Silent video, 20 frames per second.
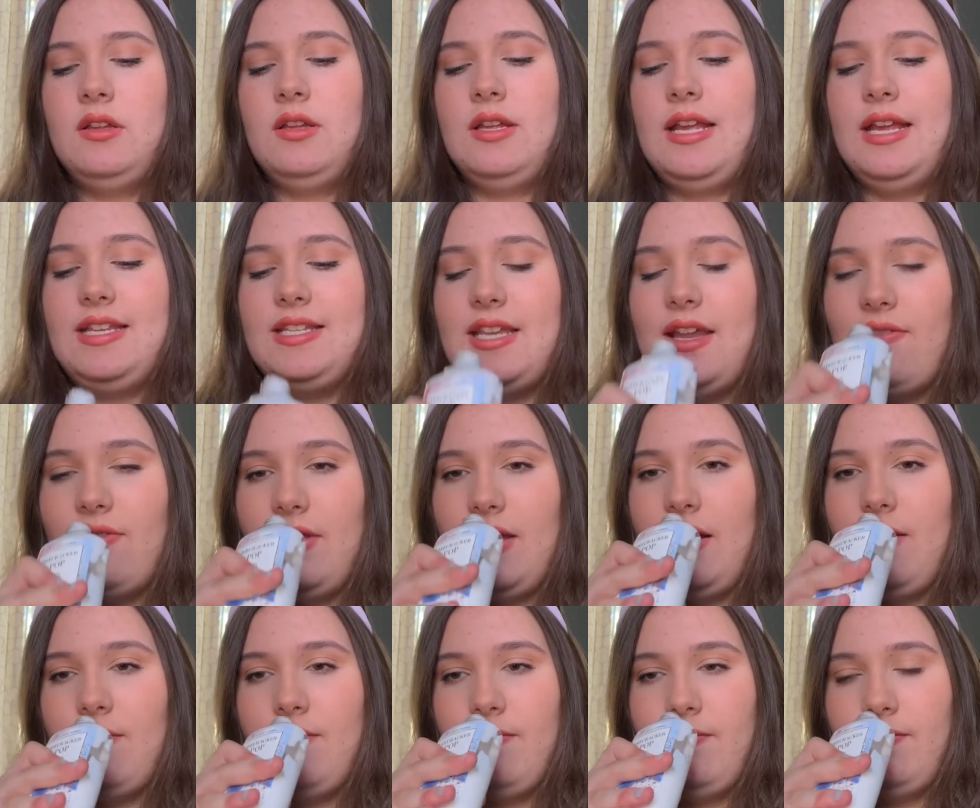It's
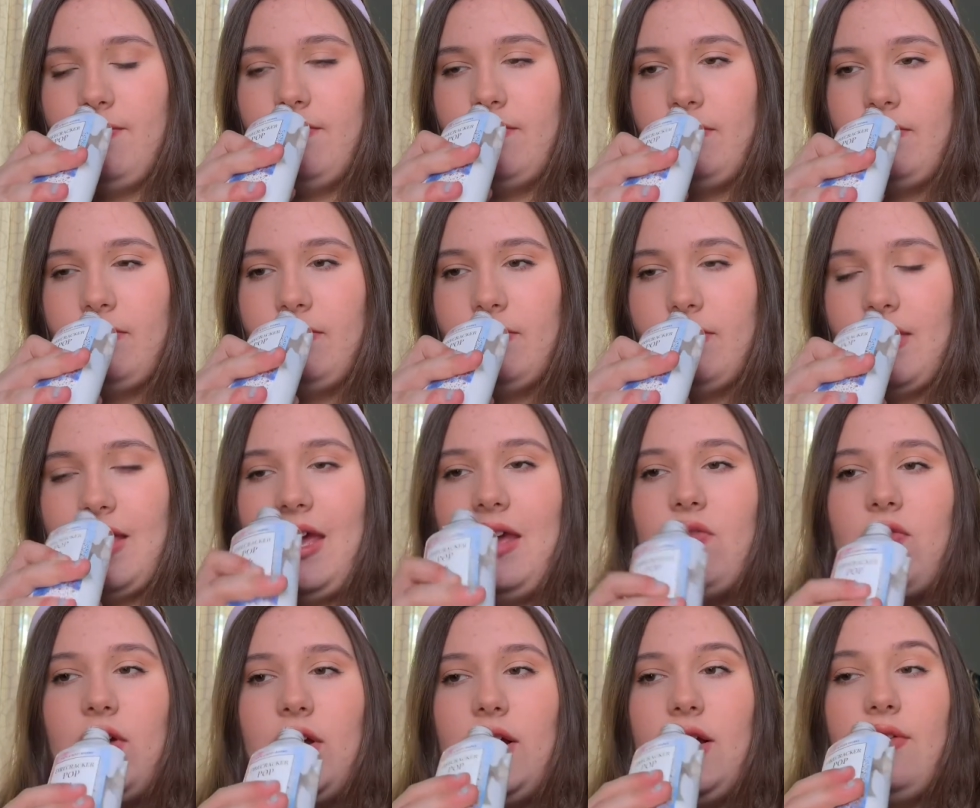definitely a
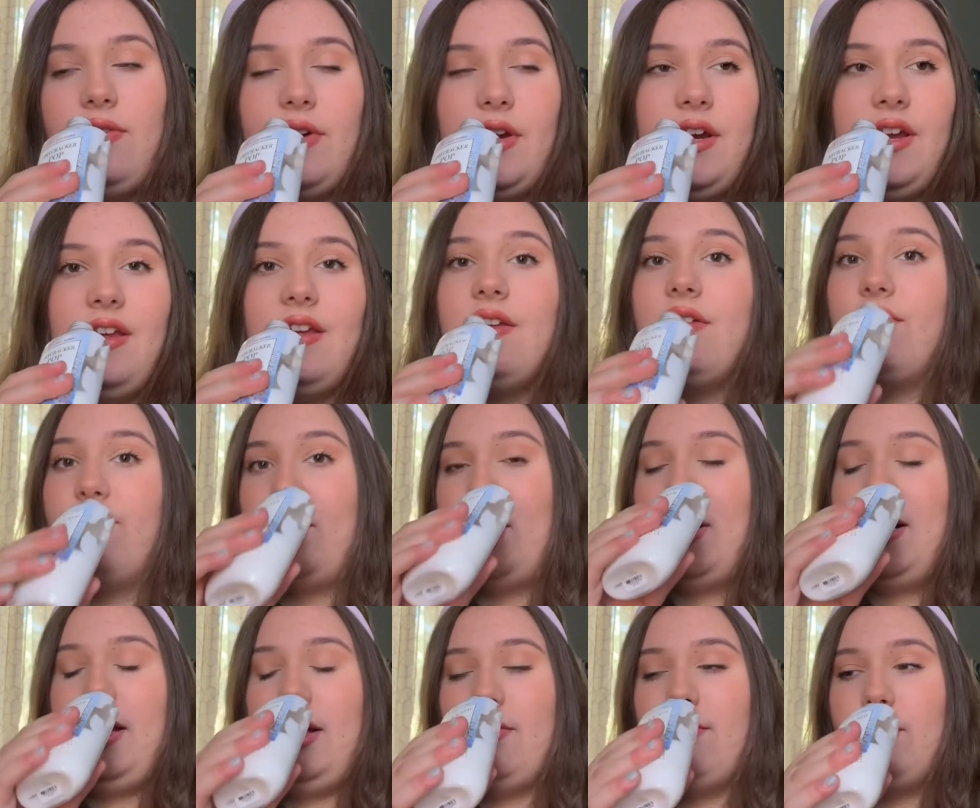very, very,
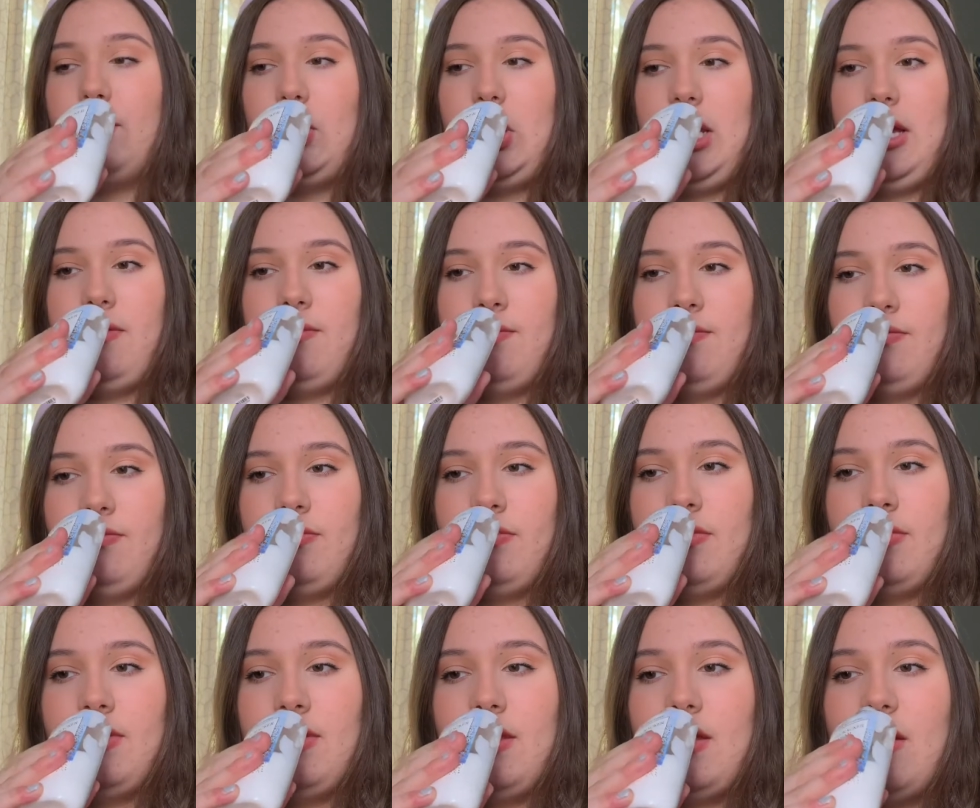very fruity,
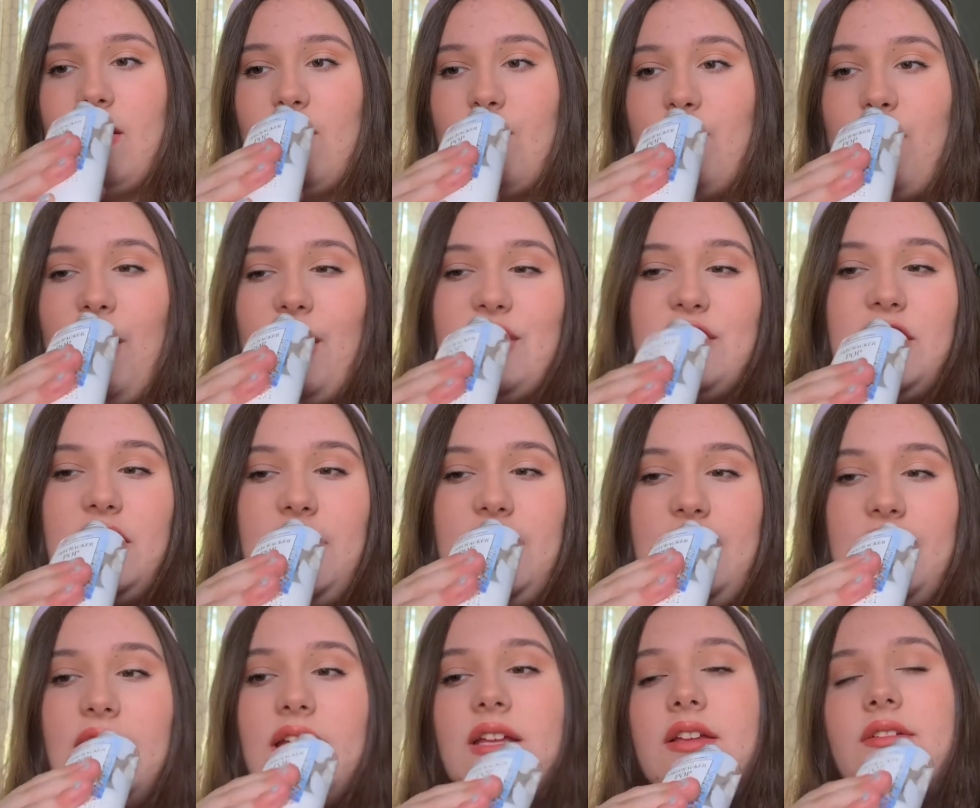
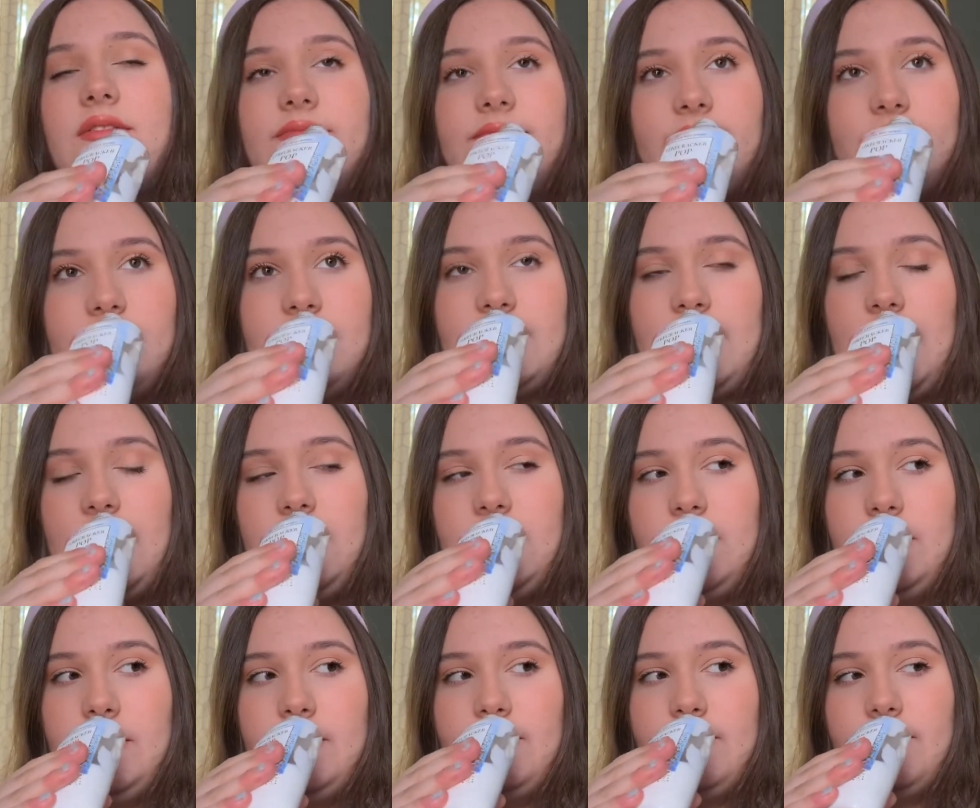punchy scent,
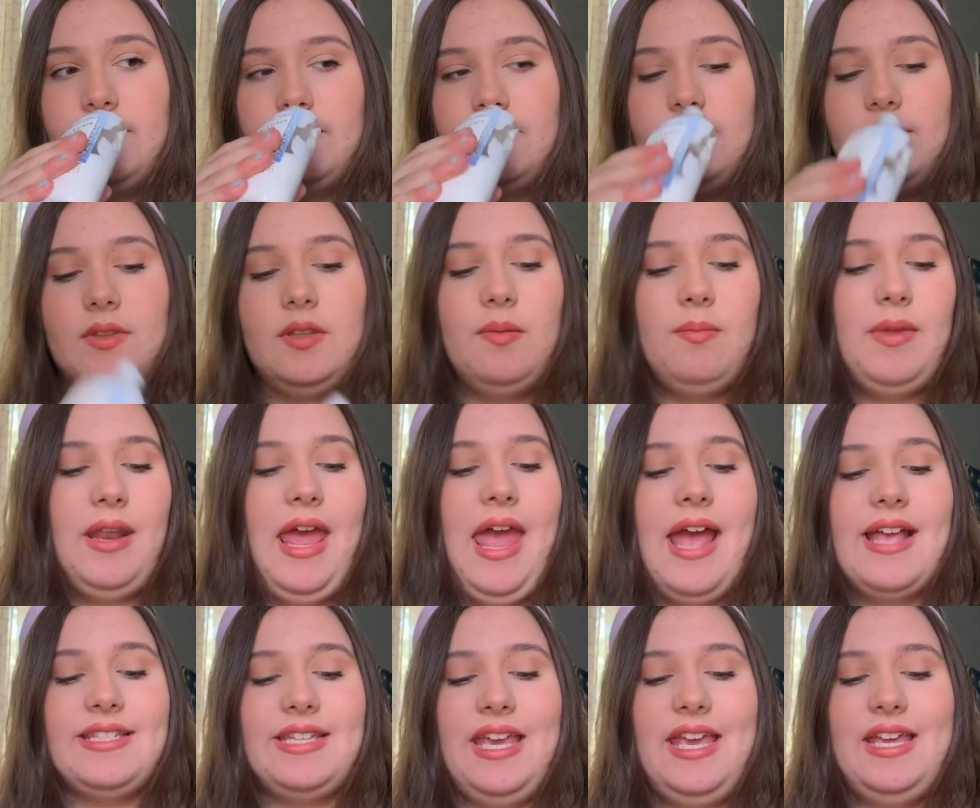but it
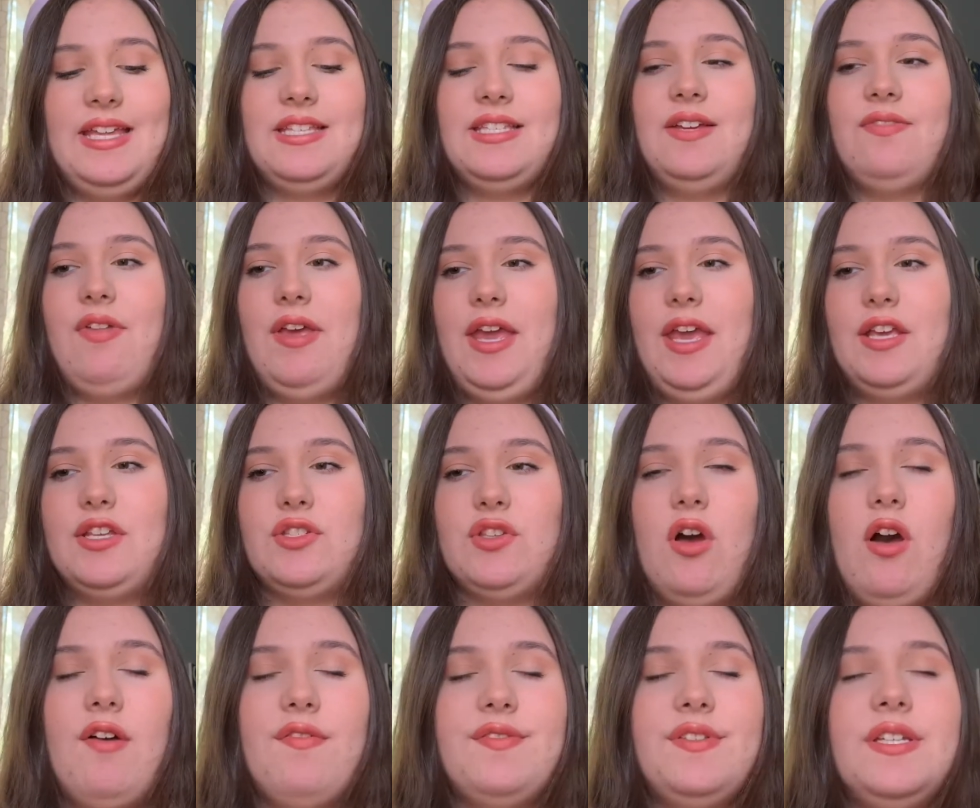has a hint of like a
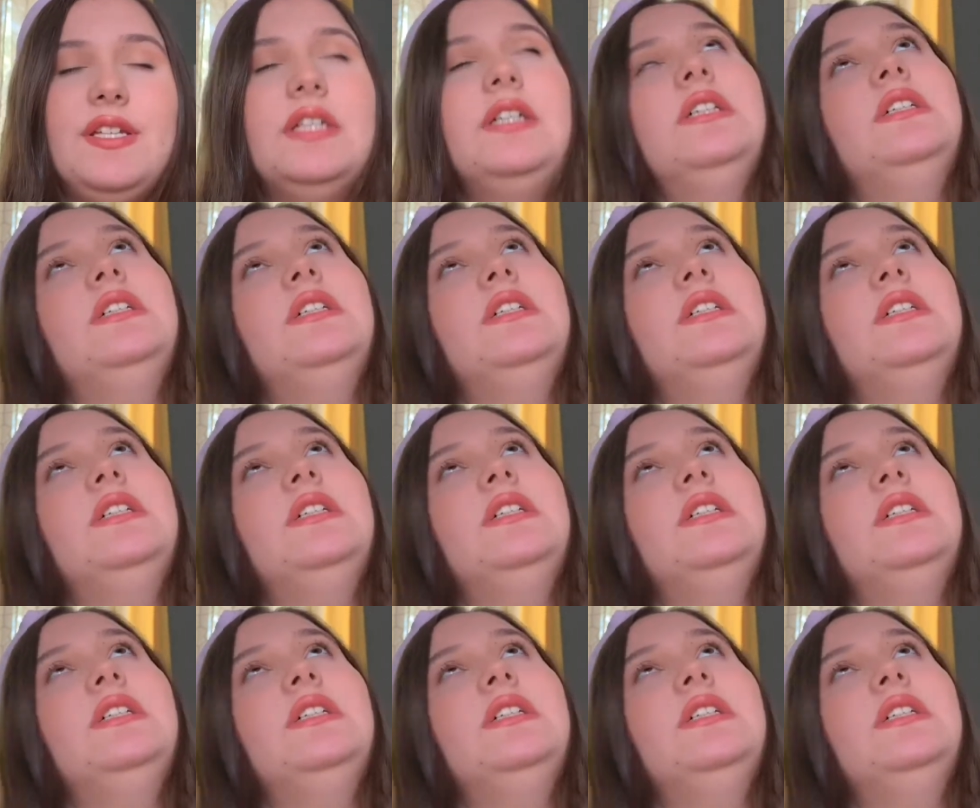soft,